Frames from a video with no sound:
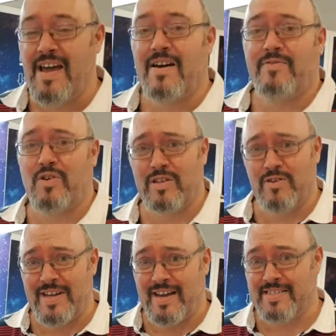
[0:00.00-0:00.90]
For all the old
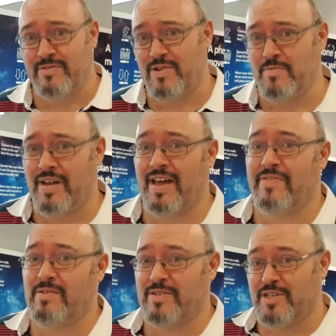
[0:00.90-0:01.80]
guys in the room, if
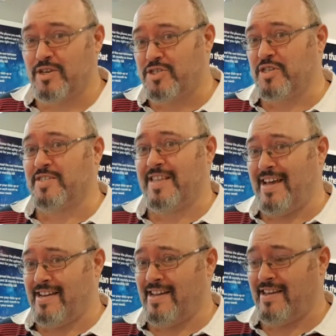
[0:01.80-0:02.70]
anyone touches the heating,